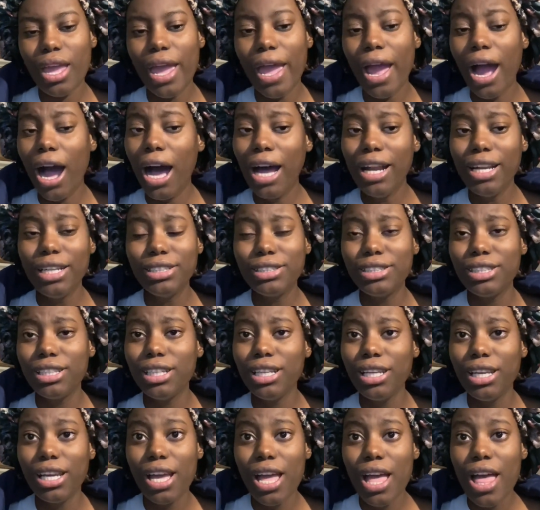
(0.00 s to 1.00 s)

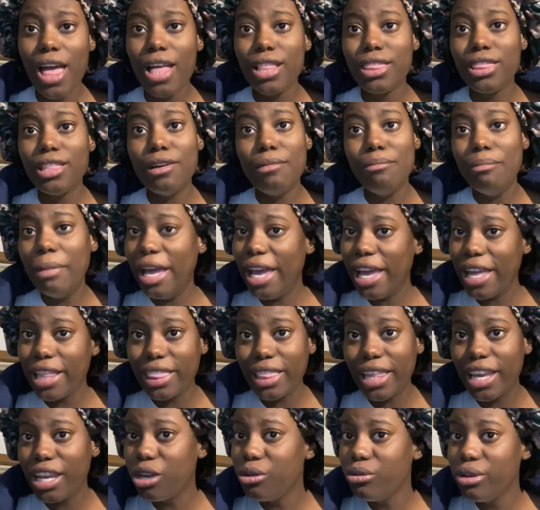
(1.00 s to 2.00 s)
honestly, the main
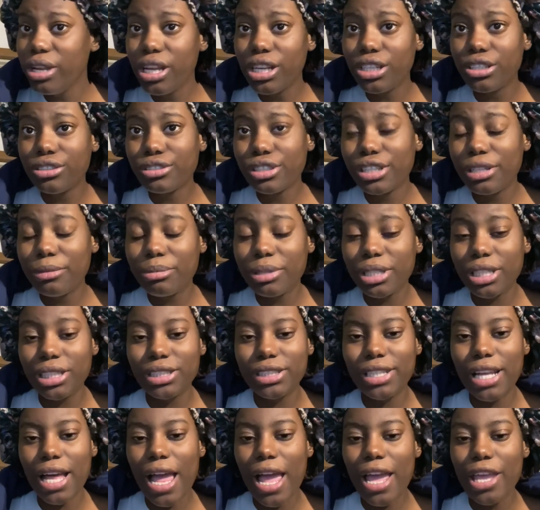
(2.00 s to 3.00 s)
thing you need a script is
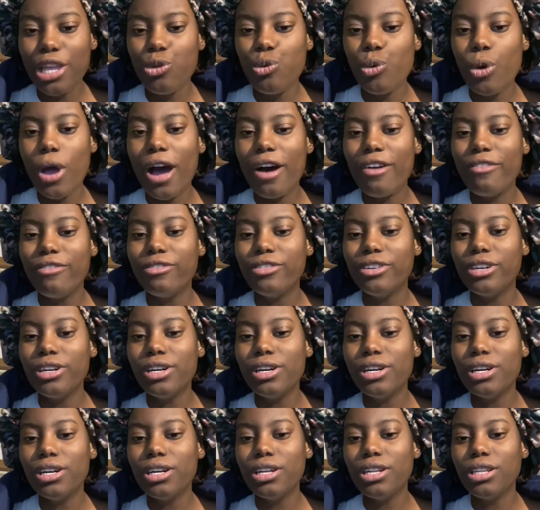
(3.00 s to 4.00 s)
that you have
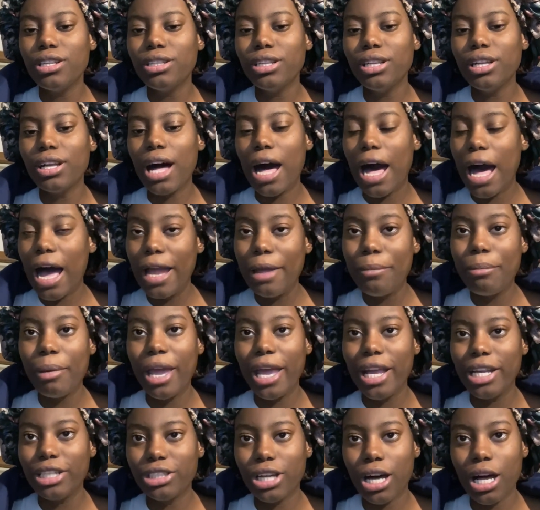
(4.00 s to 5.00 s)
a high
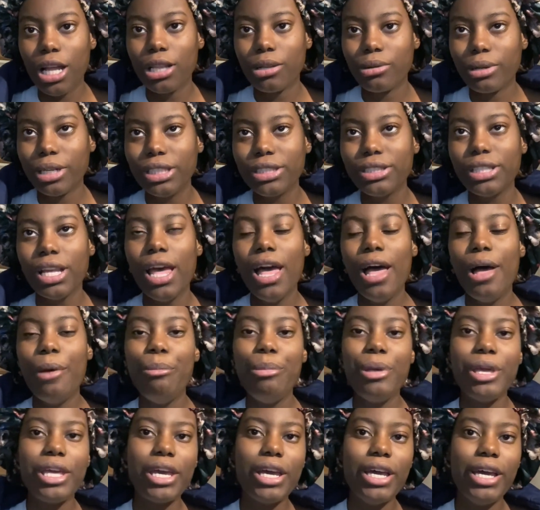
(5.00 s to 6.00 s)
pain tolerance.
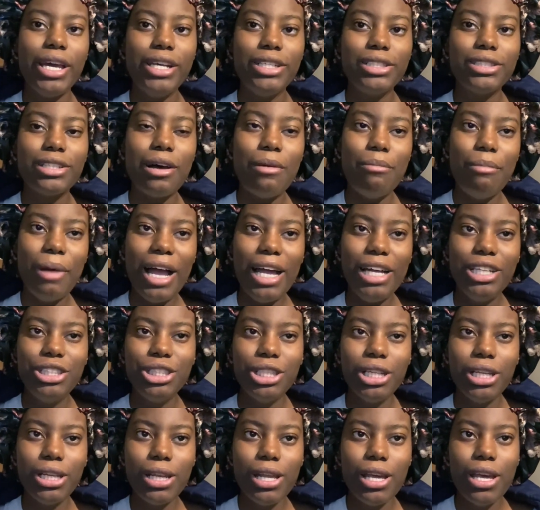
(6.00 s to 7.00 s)
Because
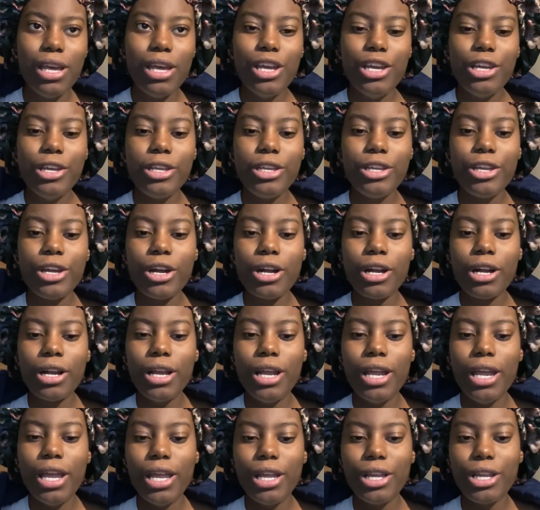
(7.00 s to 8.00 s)
imagine you're
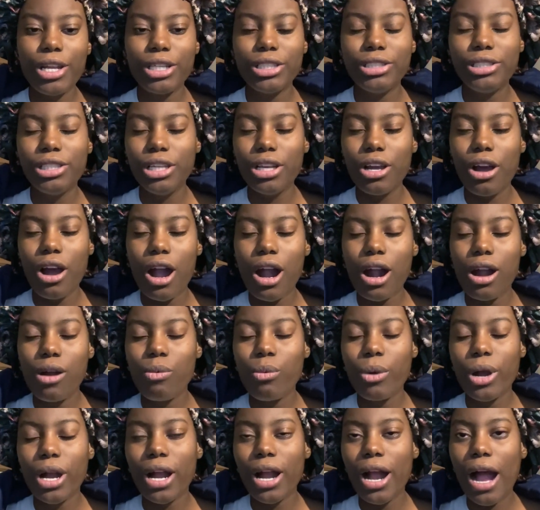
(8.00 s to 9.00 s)
in your CR,
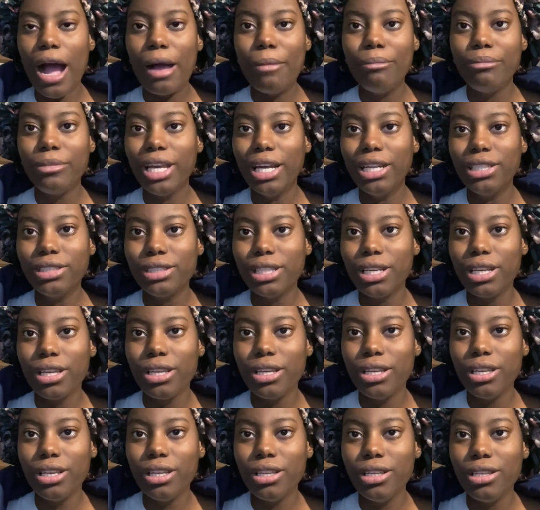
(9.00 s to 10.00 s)
where I'm
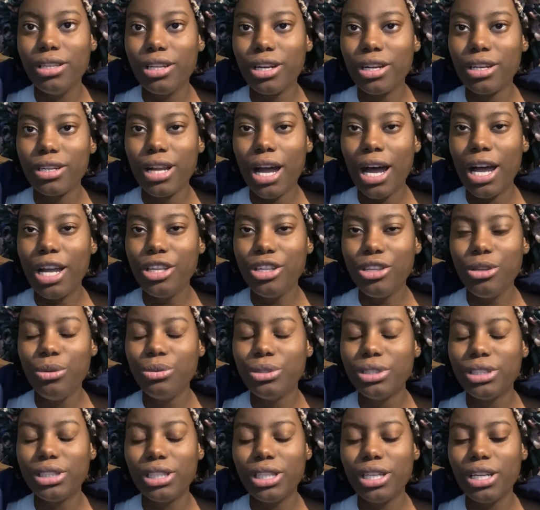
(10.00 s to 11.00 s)
guessing you're not
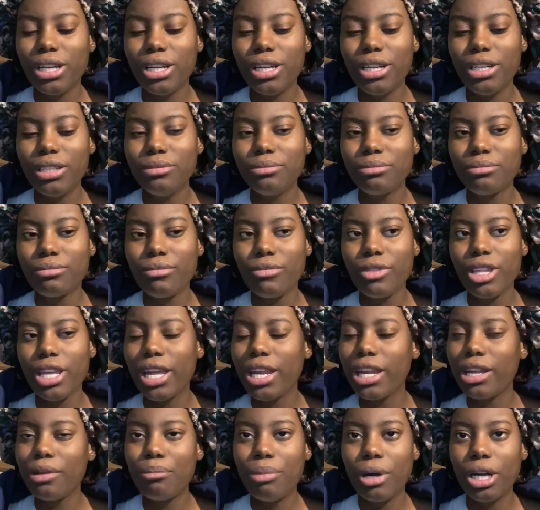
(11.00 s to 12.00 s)
used to
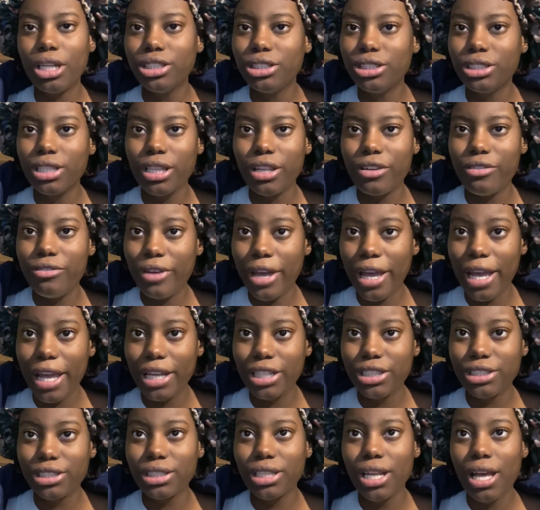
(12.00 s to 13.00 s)
getting punched in the
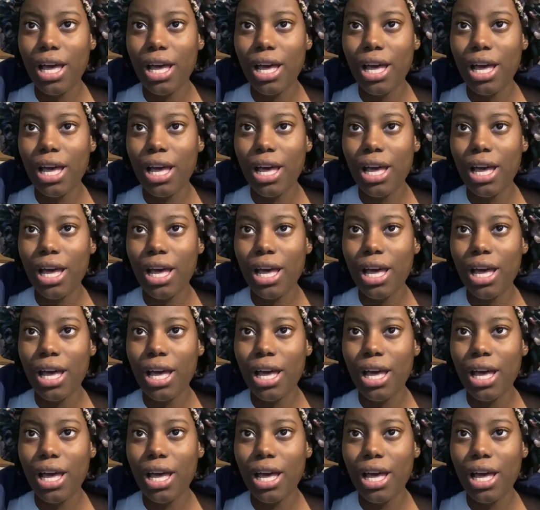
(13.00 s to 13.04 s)
face